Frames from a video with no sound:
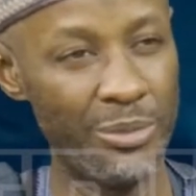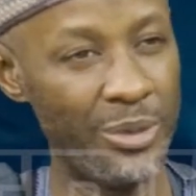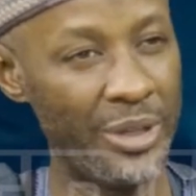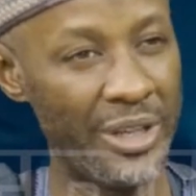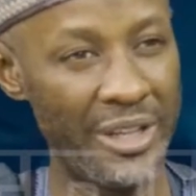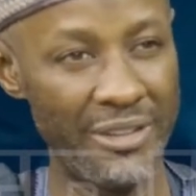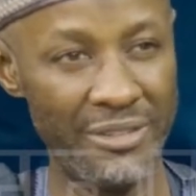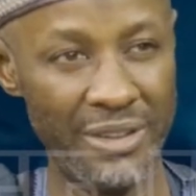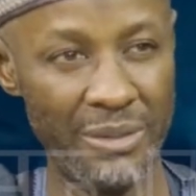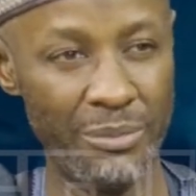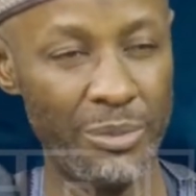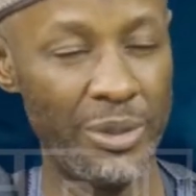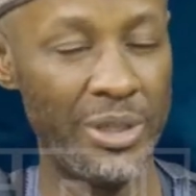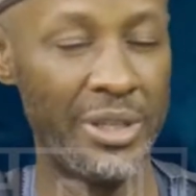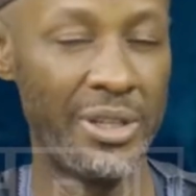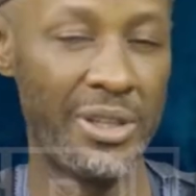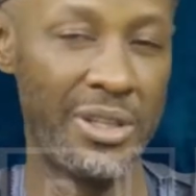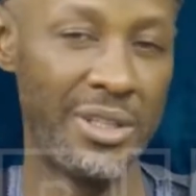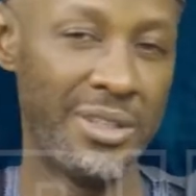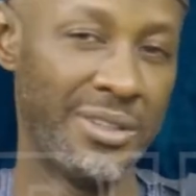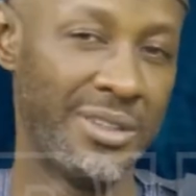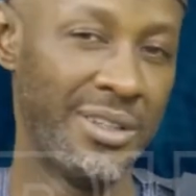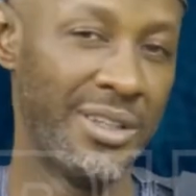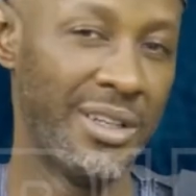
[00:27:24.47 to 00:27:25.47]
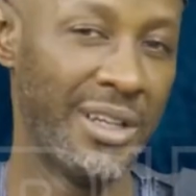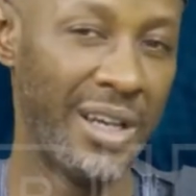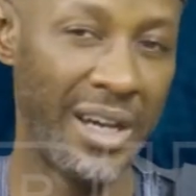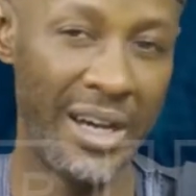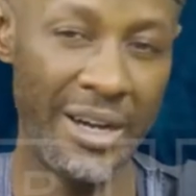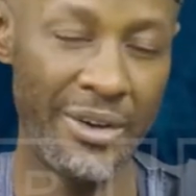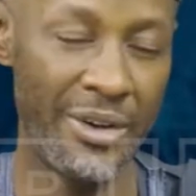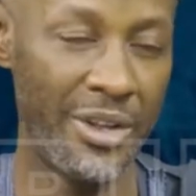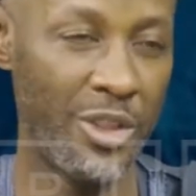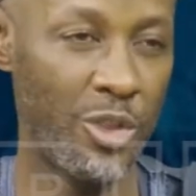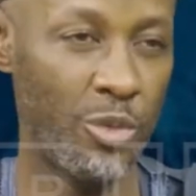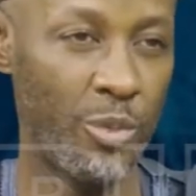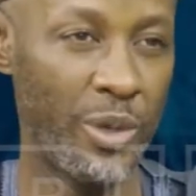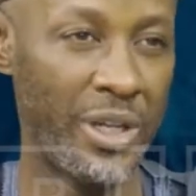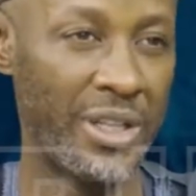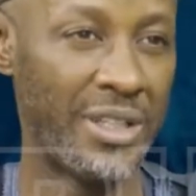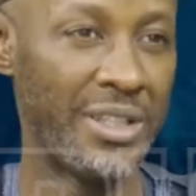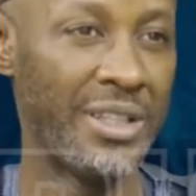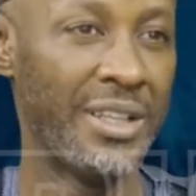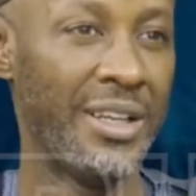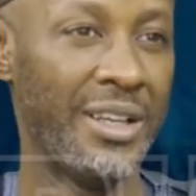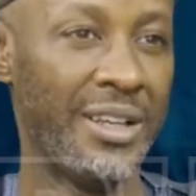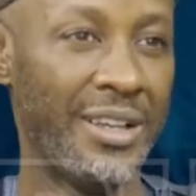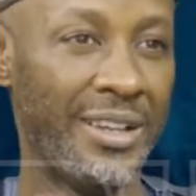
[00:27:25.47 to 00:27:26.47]
whatever, policing uh, yeah. arrangement.
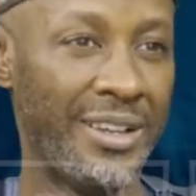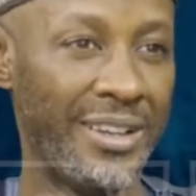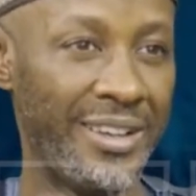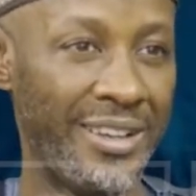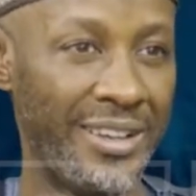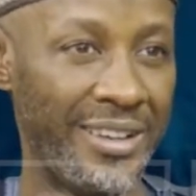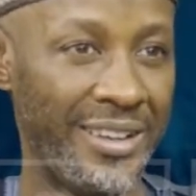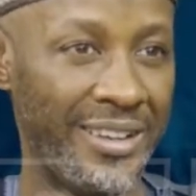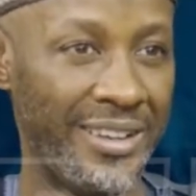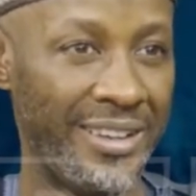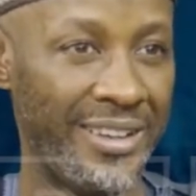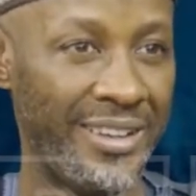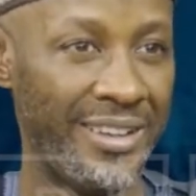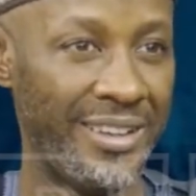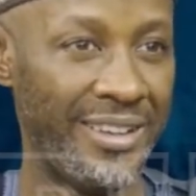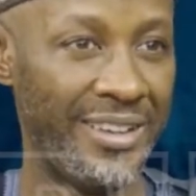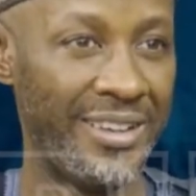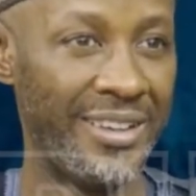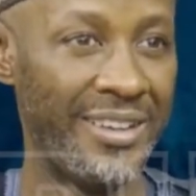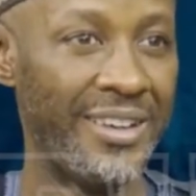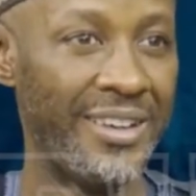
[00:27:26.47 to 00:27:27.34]
But actually, in each state, you